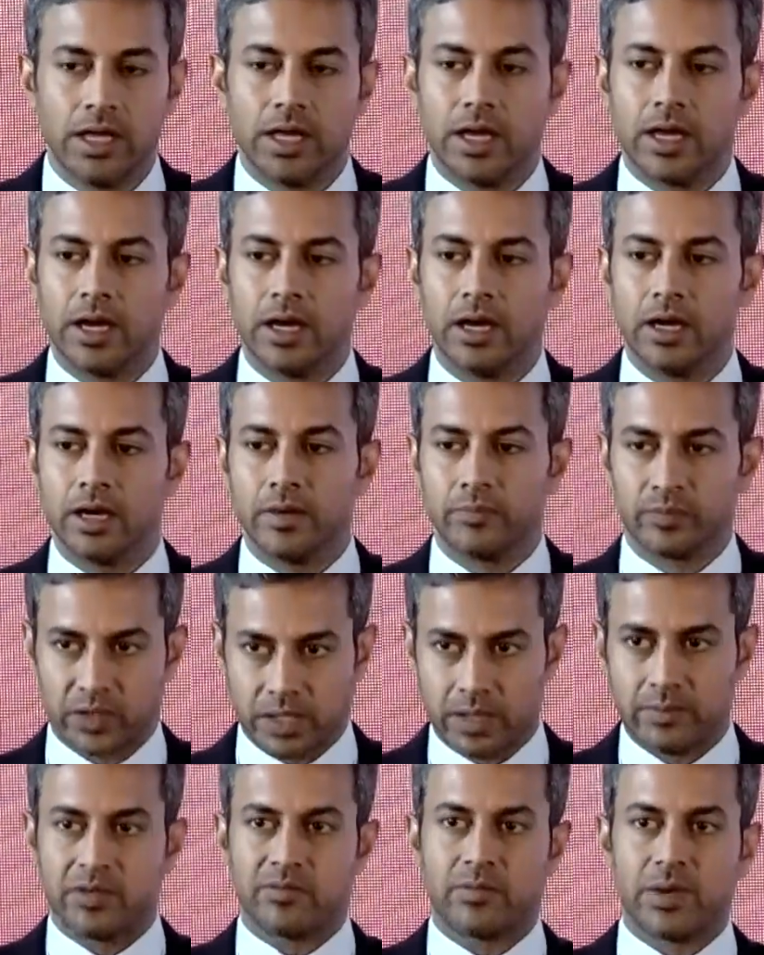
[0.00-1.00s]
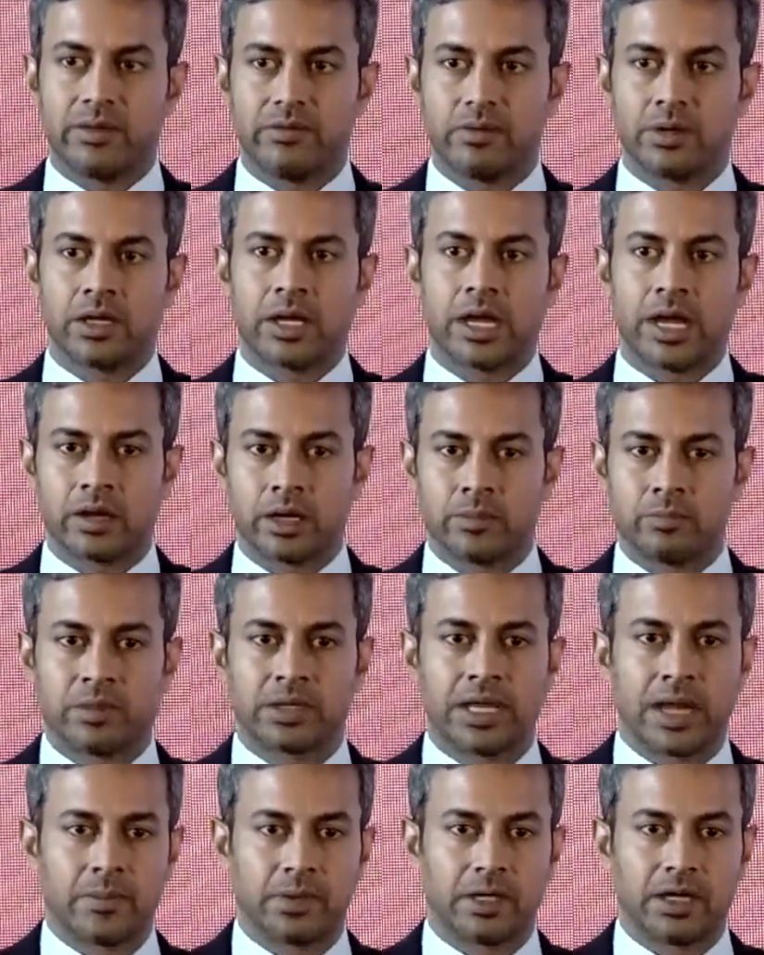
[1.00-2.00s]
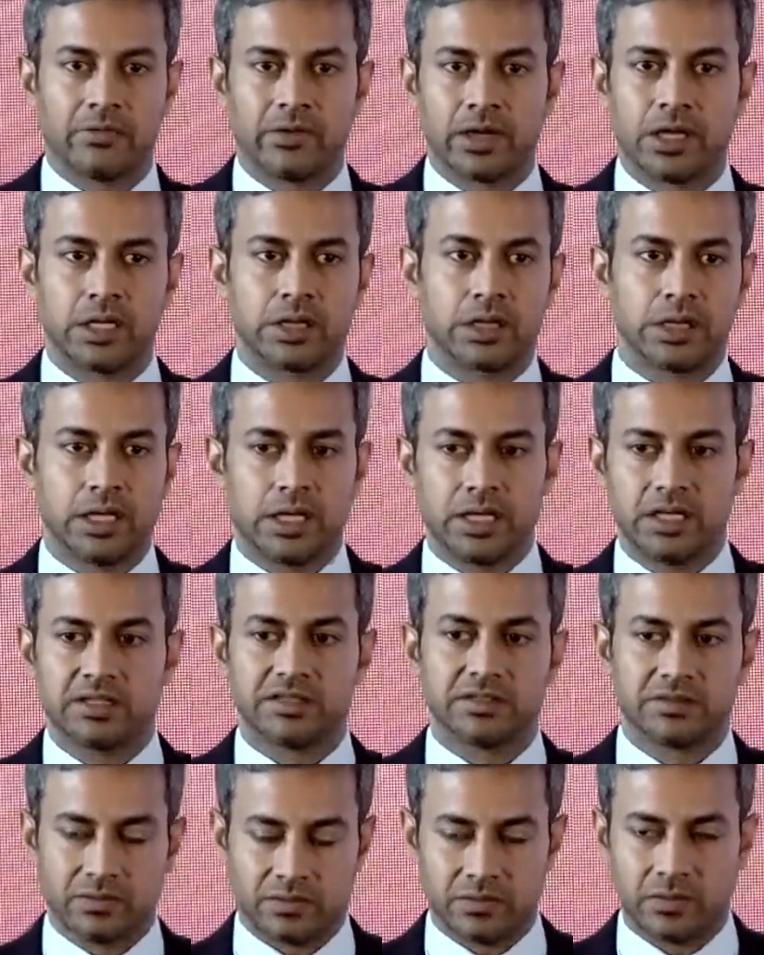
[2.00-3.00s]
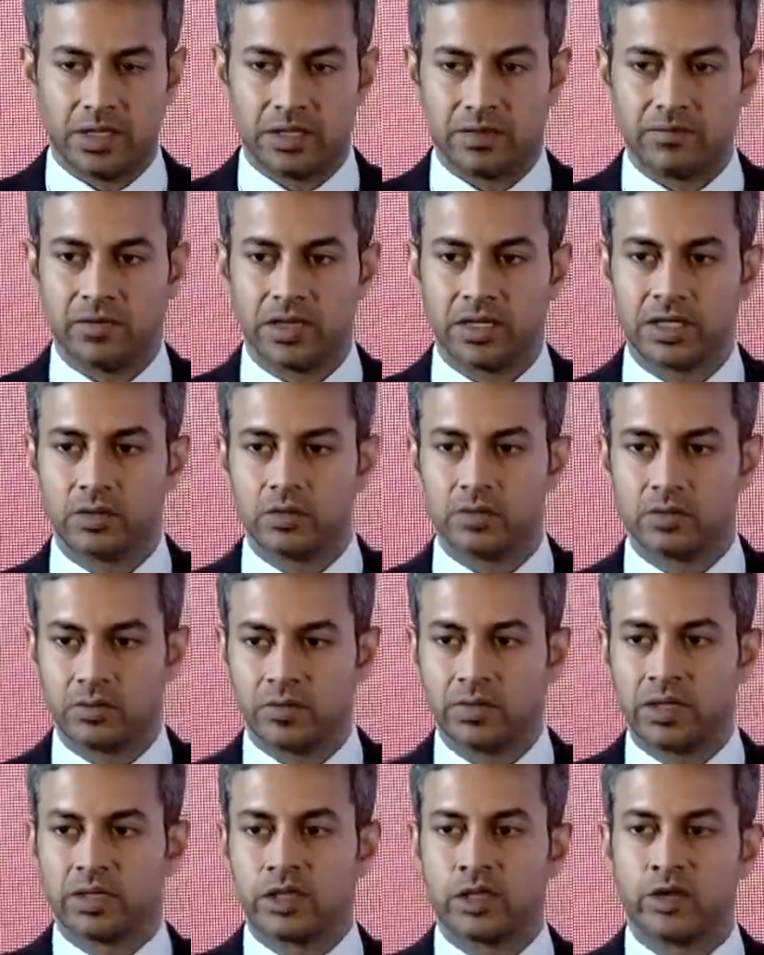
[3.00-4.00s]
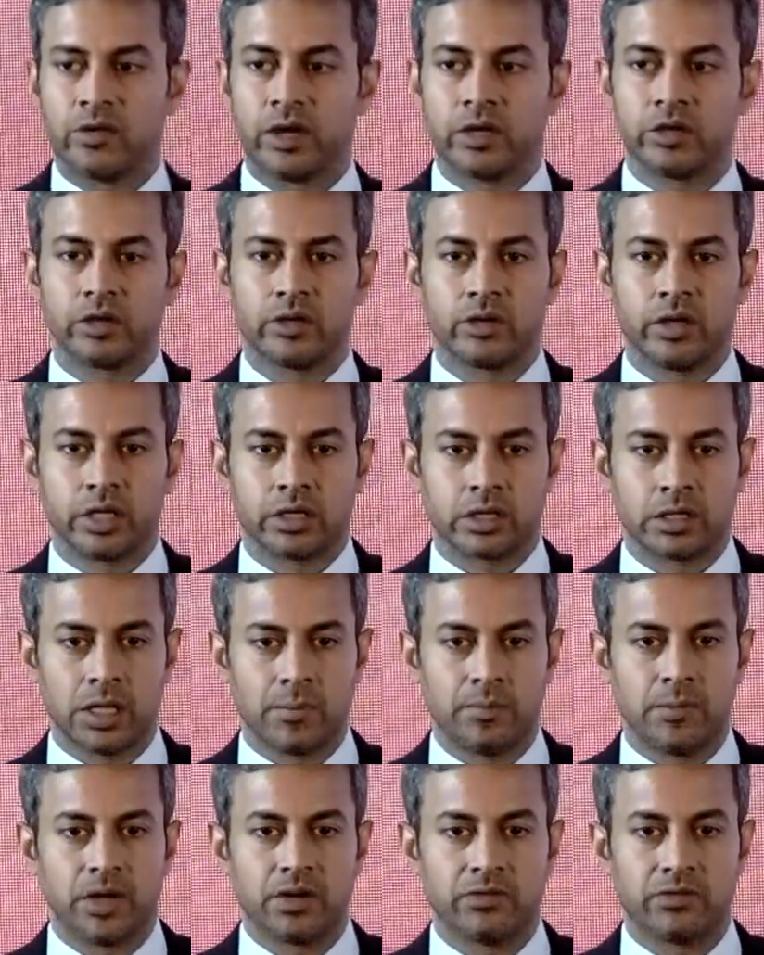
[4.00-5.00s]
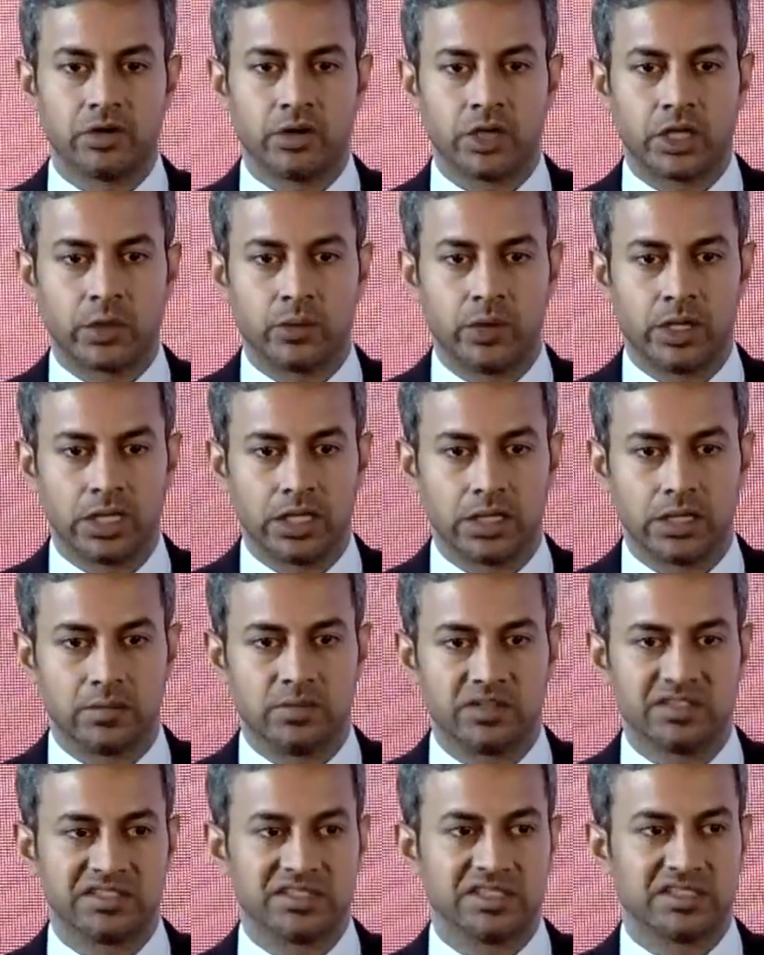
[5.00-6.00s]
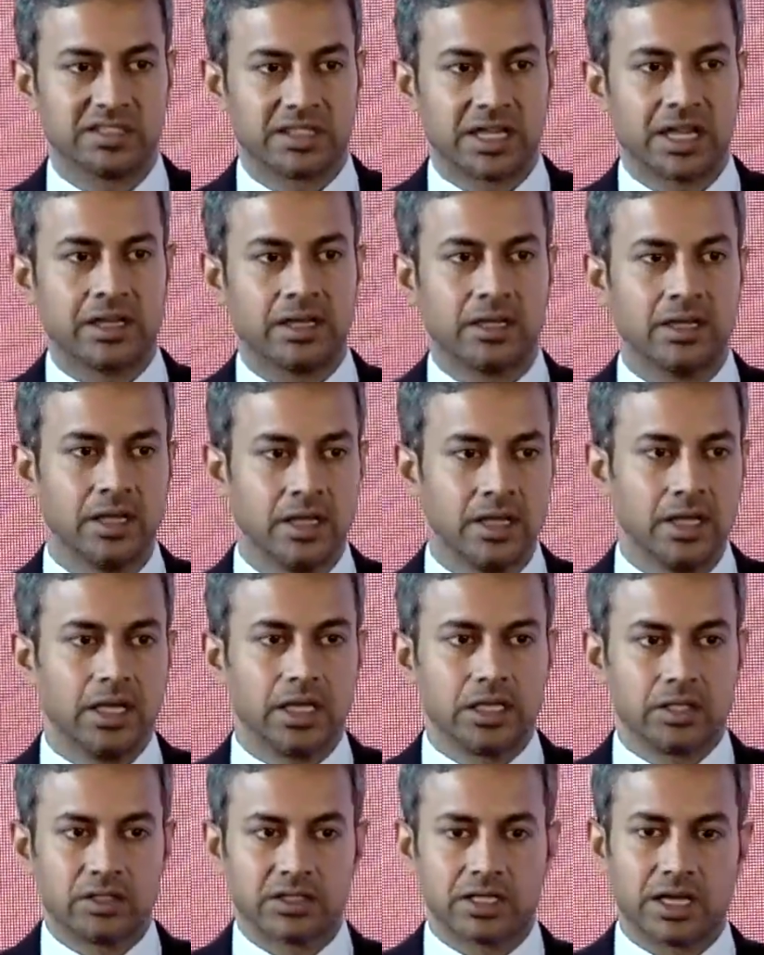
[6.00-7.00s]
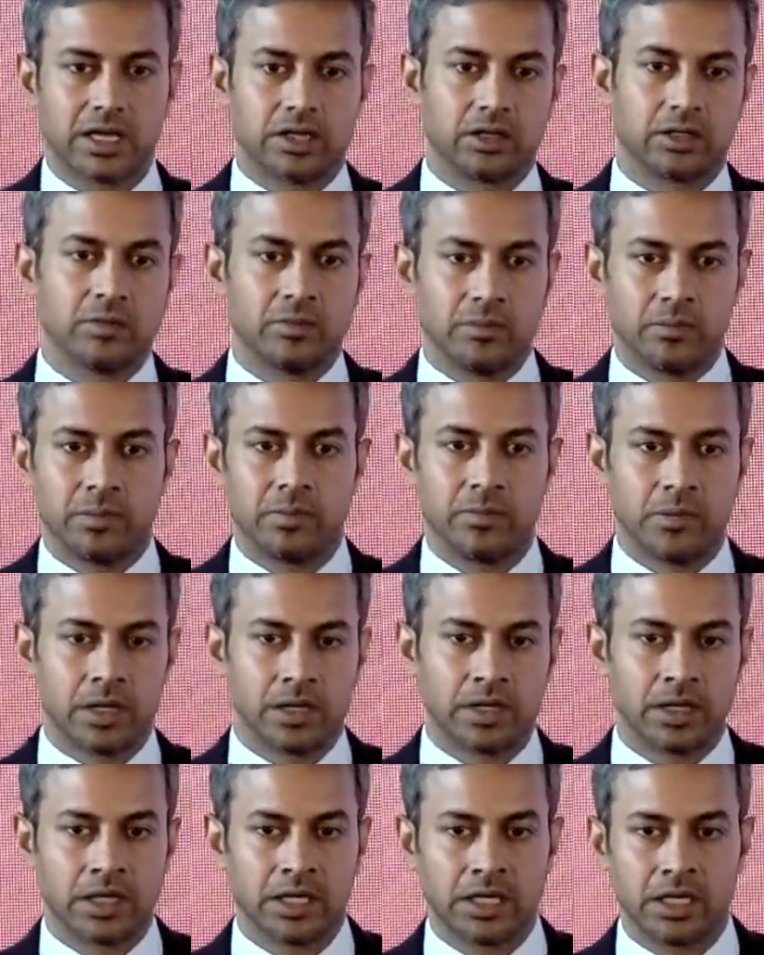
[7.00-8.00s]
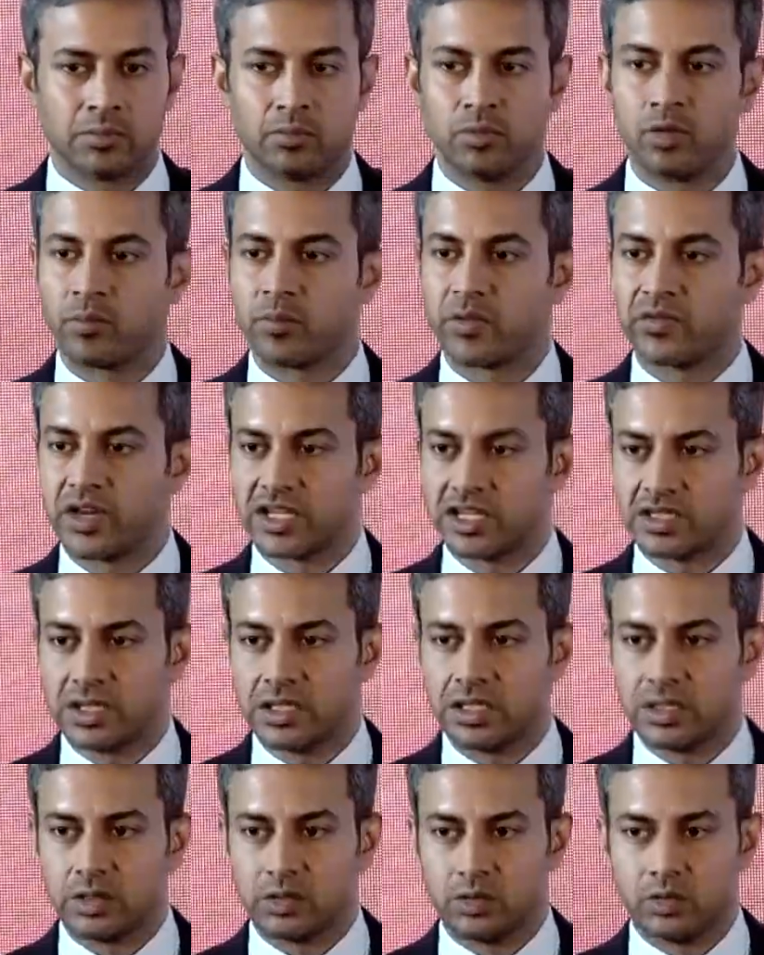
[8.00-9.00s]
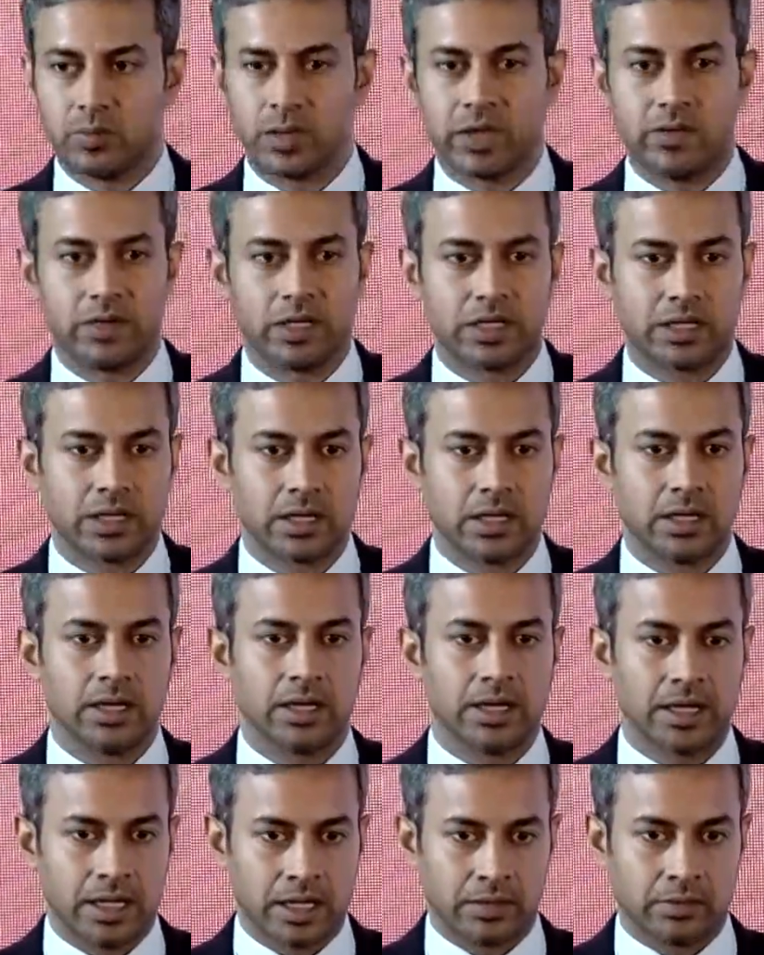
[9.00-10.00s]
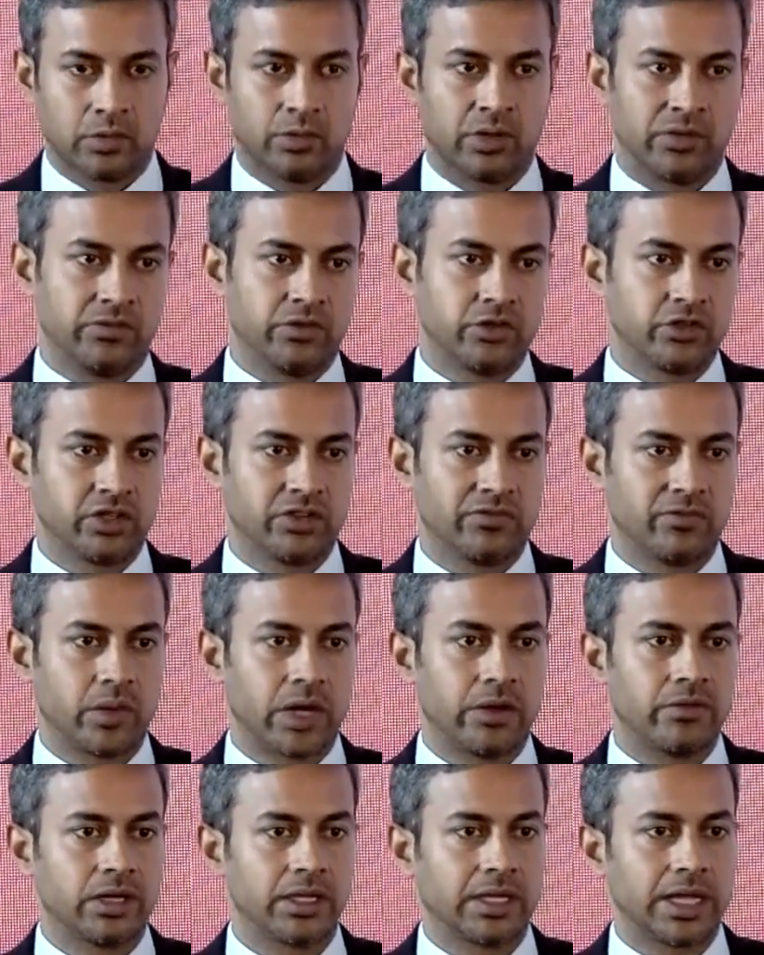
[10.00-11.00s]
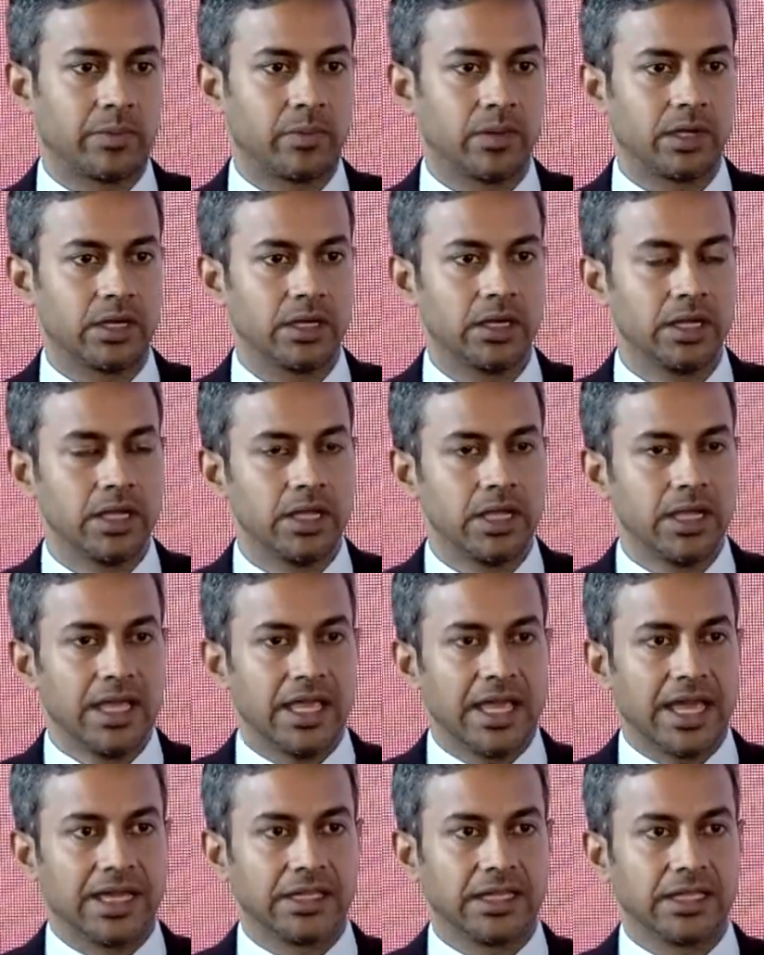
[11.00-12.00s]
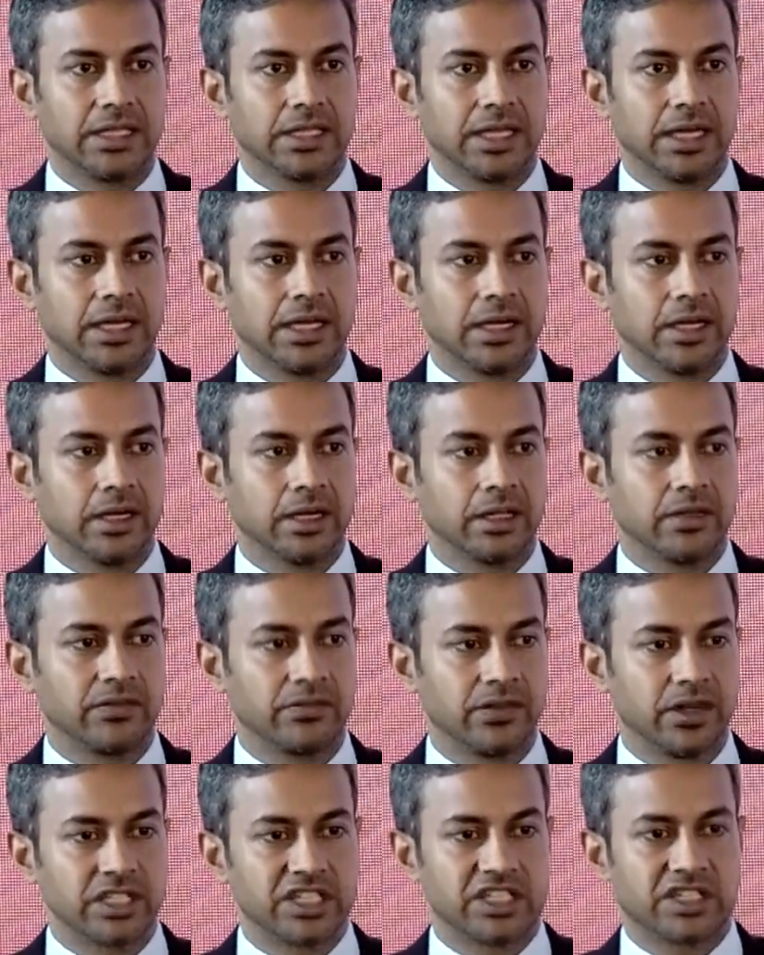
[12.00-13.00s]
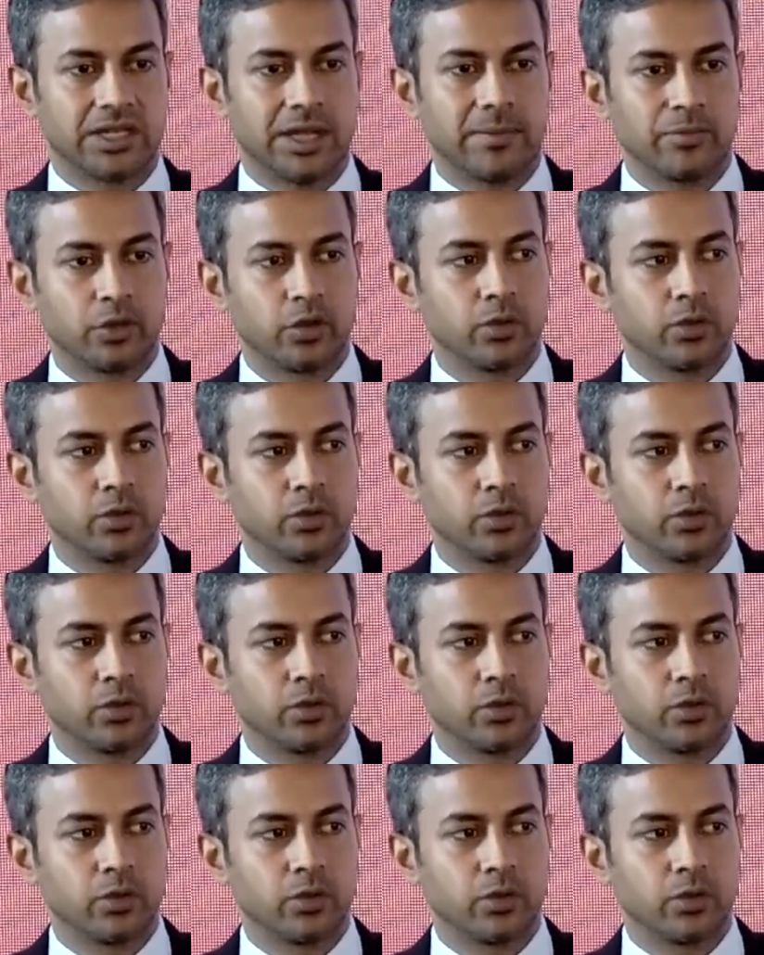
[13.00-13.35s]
private capital, when I say, is when you give out some bit of your equity in the business and you start running it more professionally through through infusion of private capital. I think the first step